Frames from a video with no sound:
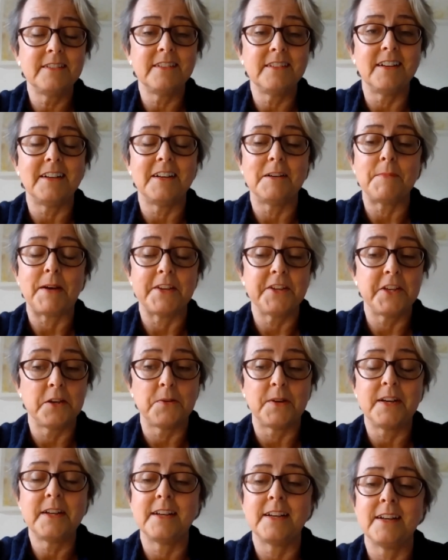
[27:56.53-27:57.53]
I know
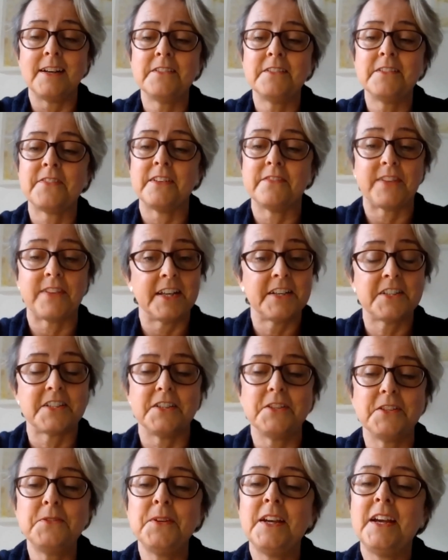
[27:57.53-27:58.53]
I have, I've had
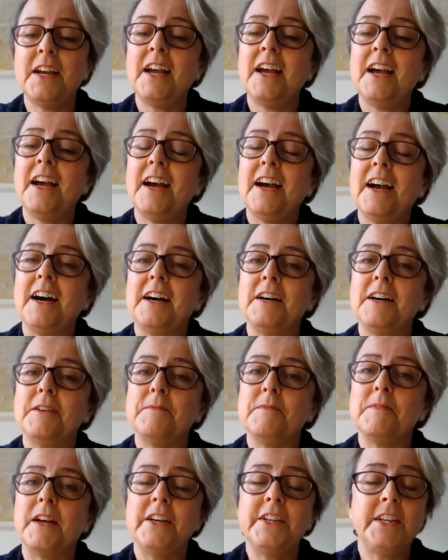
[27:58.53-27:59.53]
to.
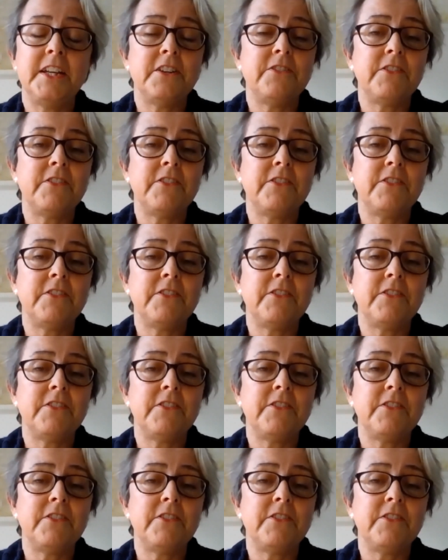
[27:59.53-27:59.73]
A year